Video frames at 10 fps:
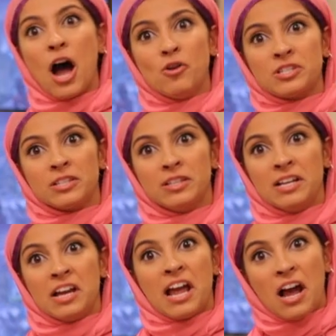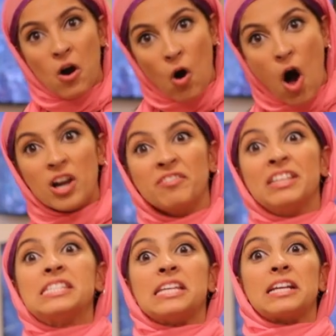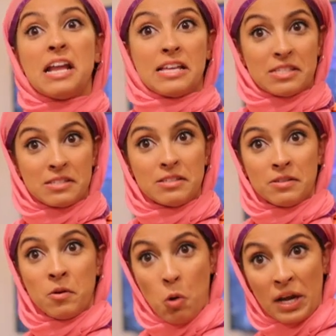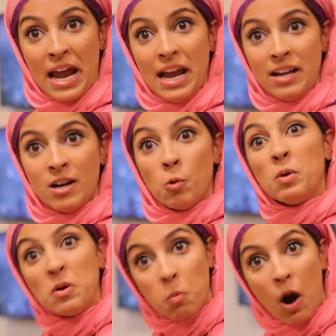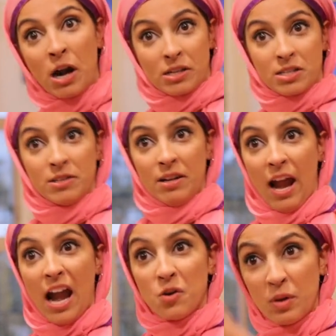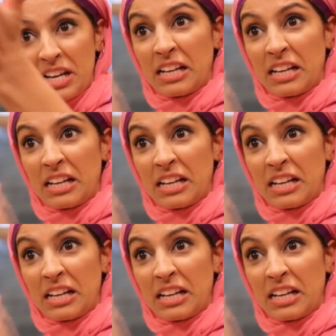out all of the sickness, okay? We worked and we